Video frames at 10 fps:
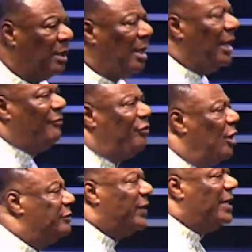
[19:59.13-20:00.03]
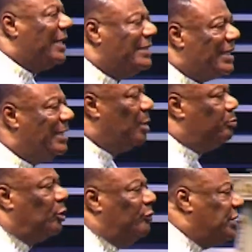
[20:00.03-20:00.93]
if your faith is in the
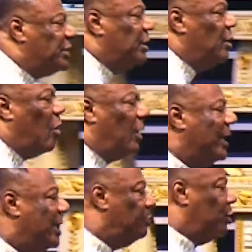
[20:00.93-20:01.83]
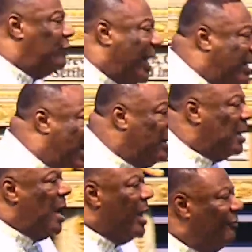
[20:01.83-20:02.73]
provision or in the provider,
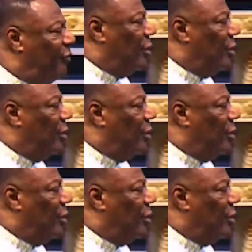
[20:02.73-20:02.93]
if your